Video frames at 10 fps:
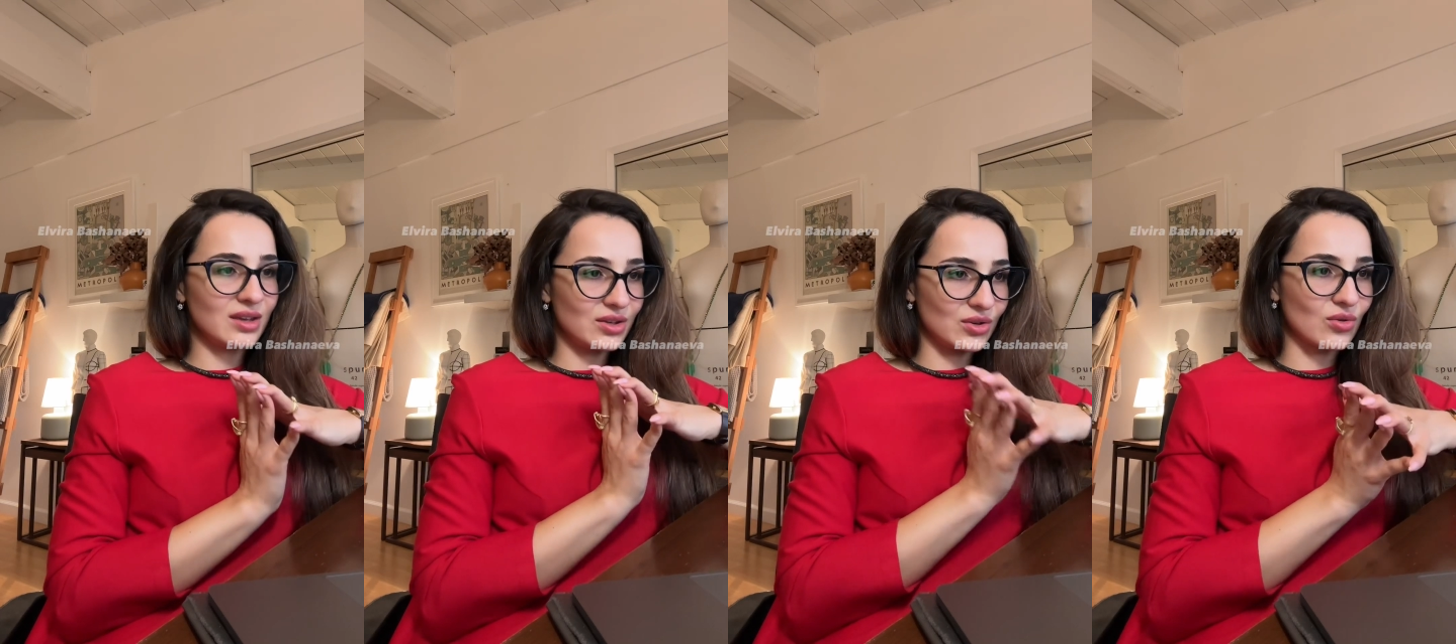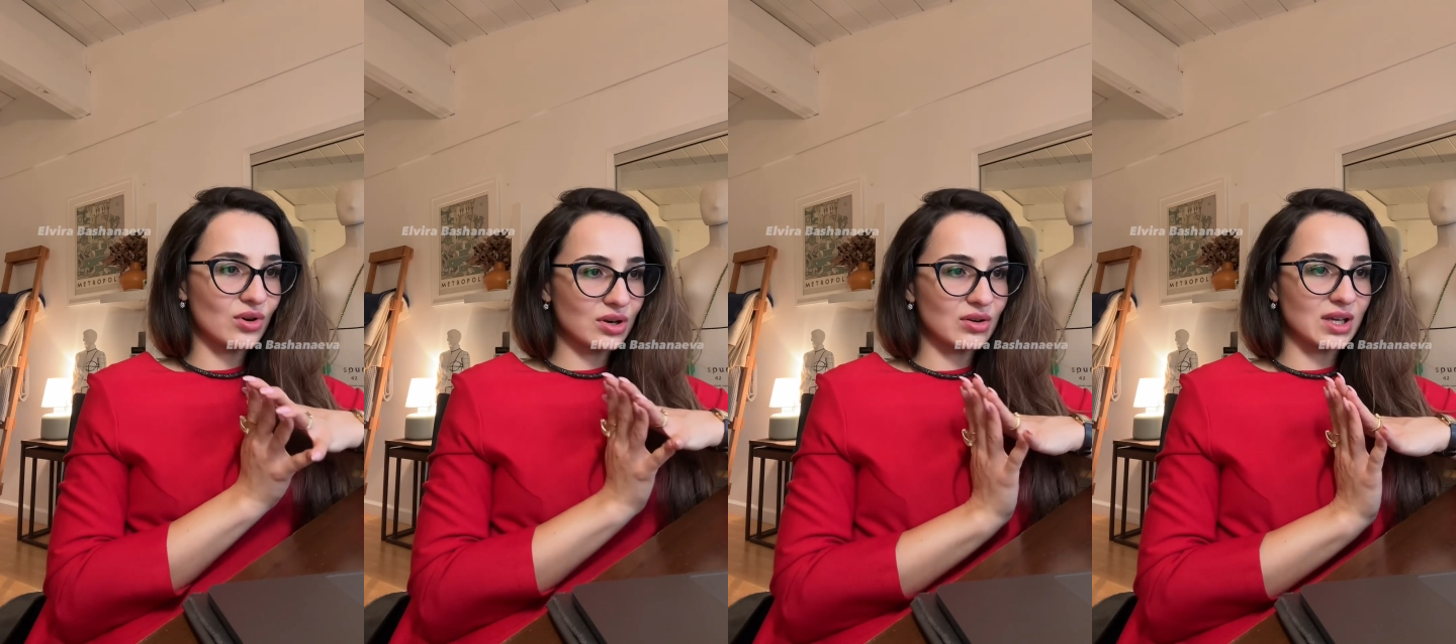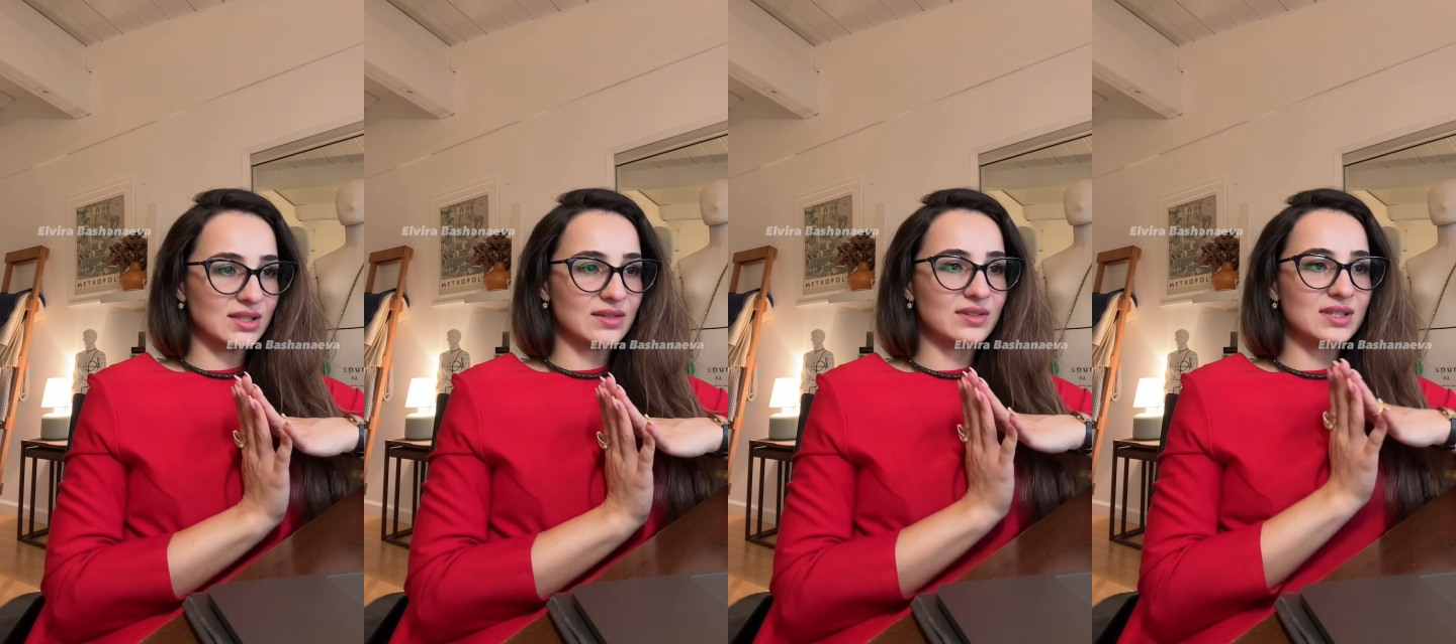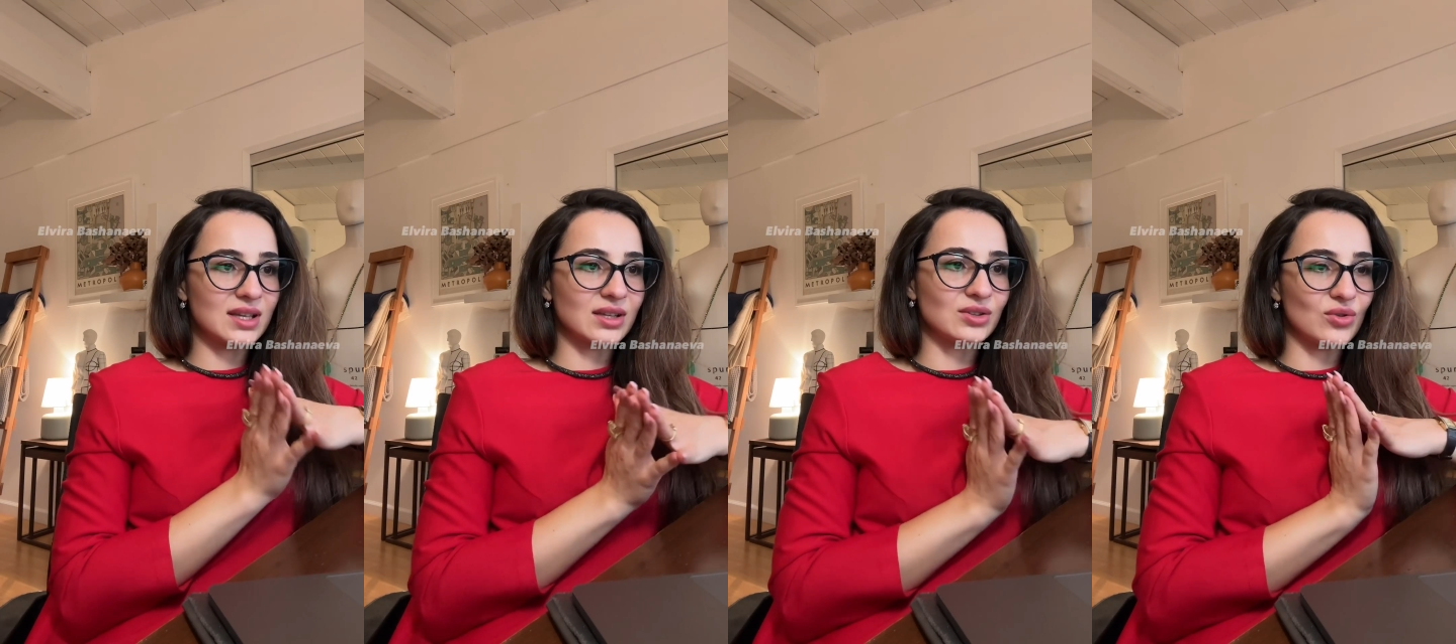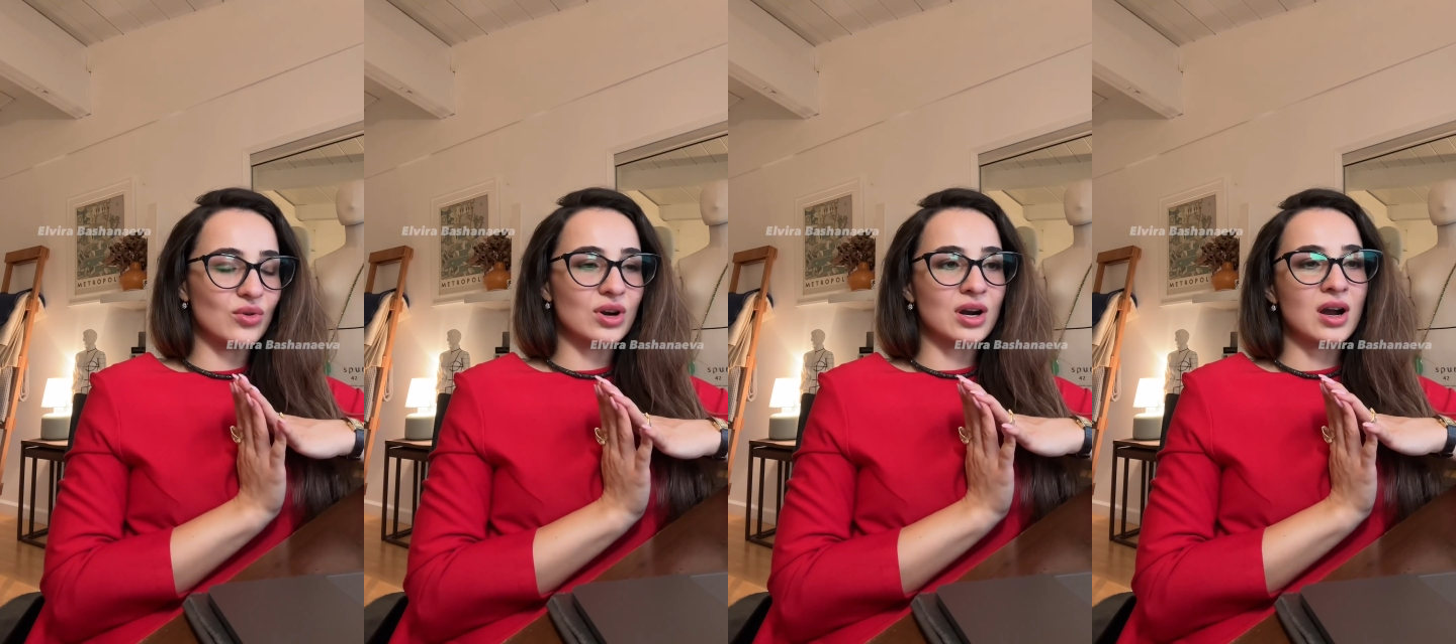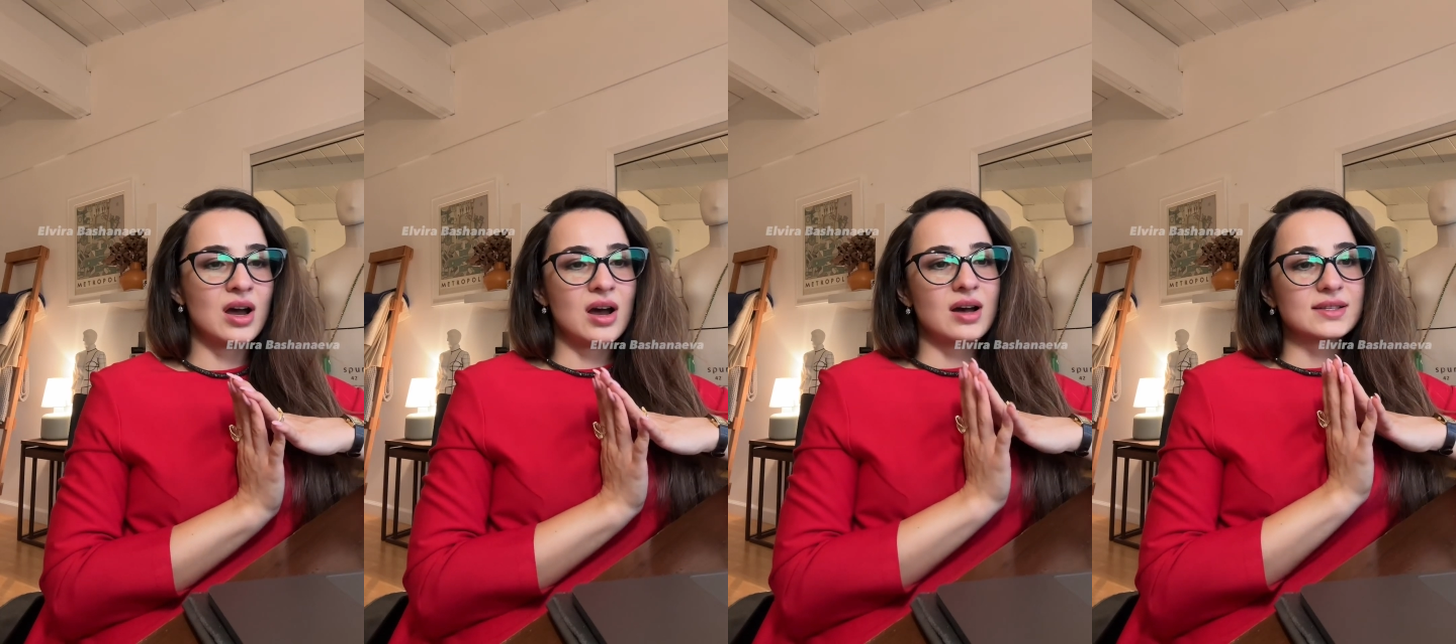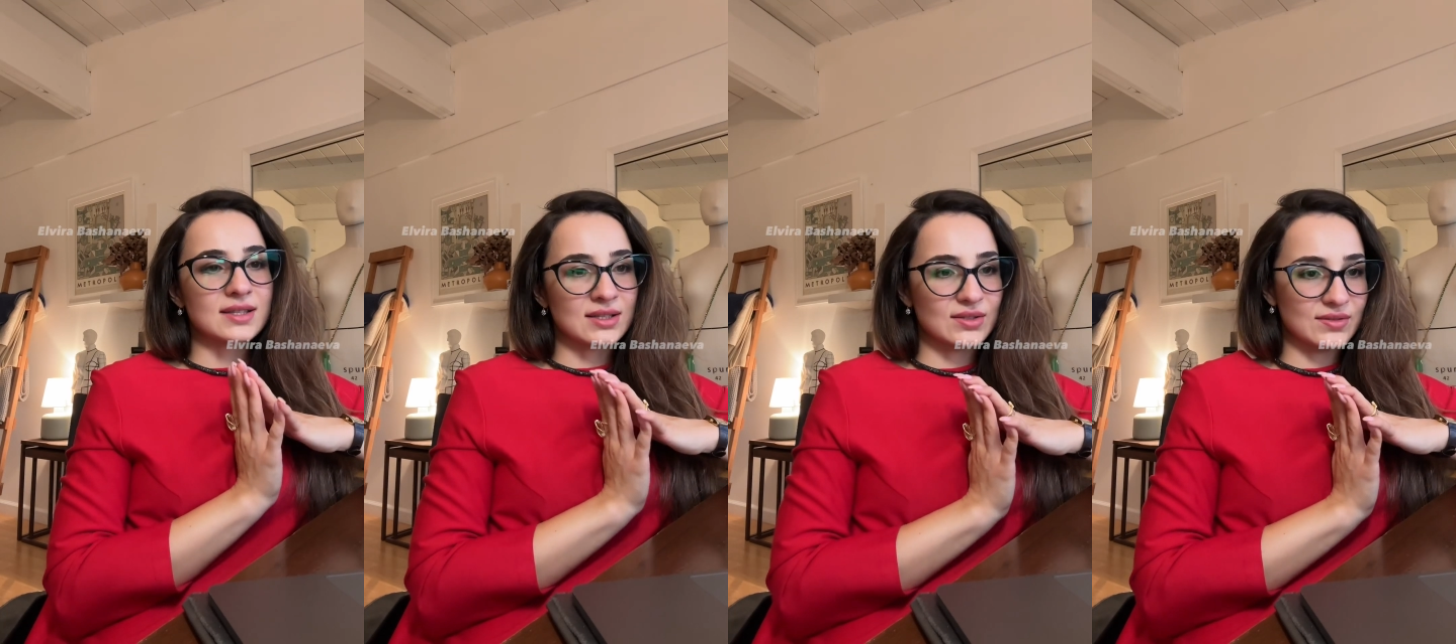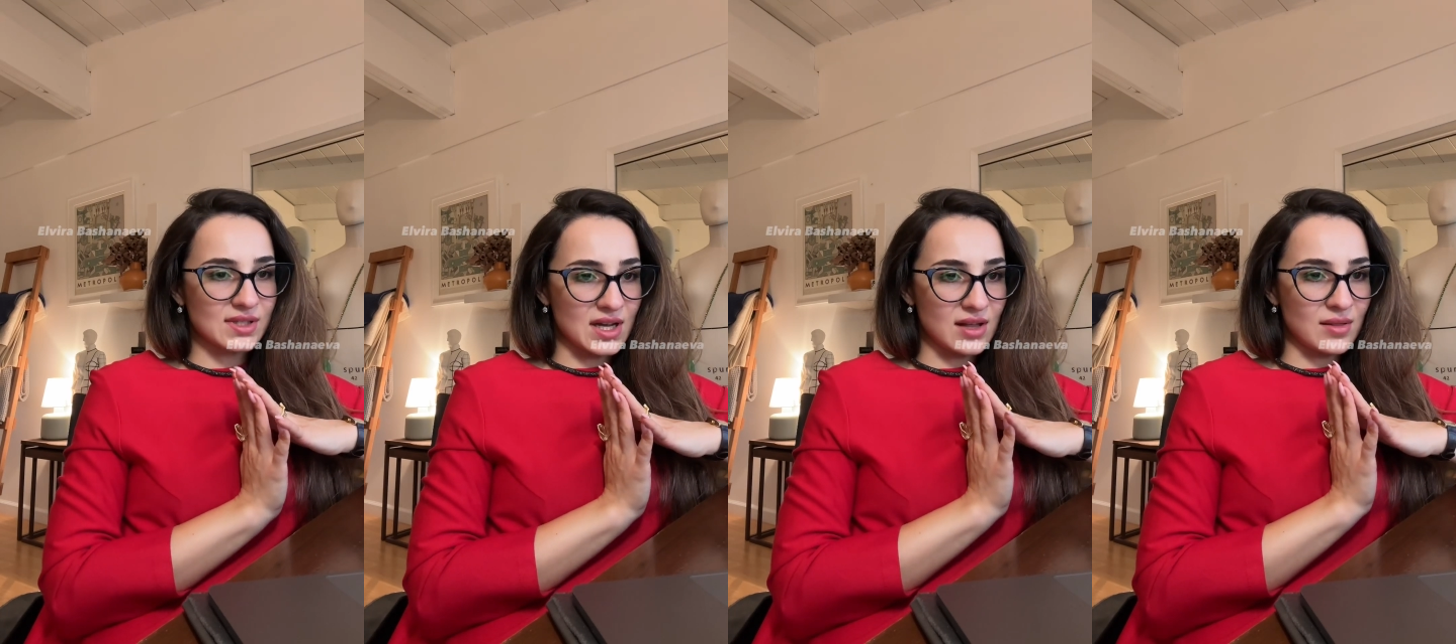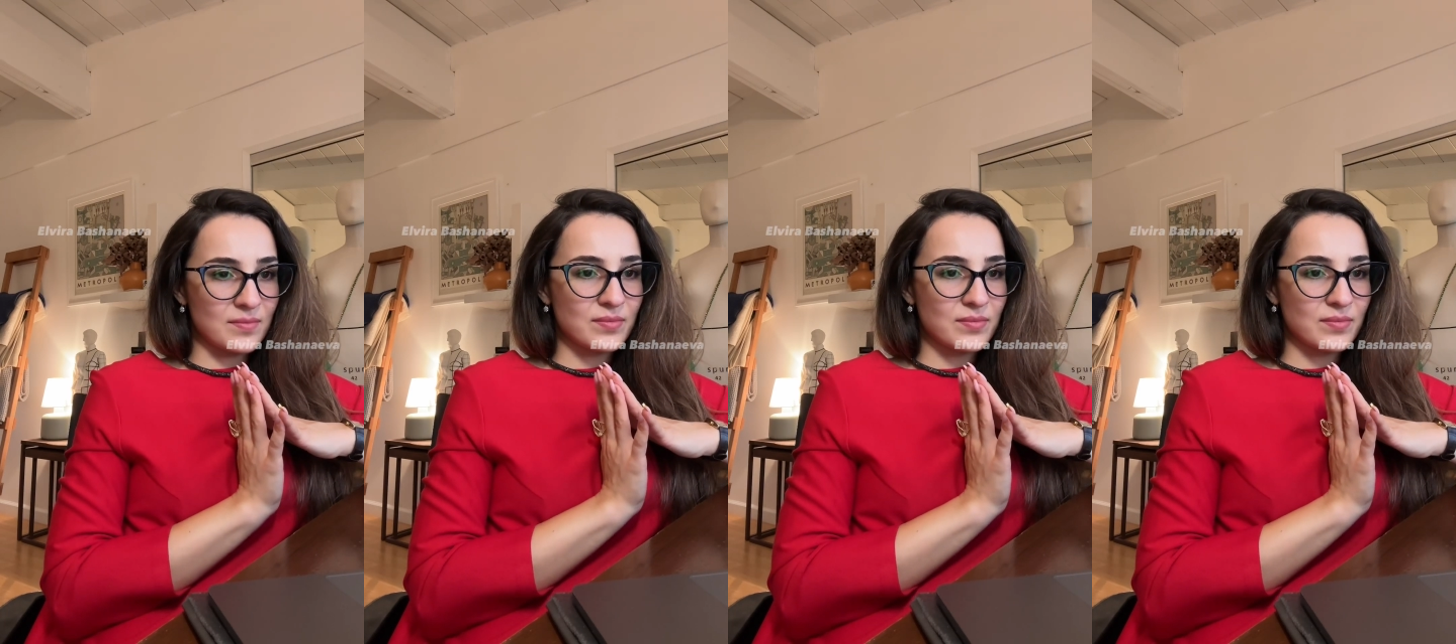your creativity and your sense of style.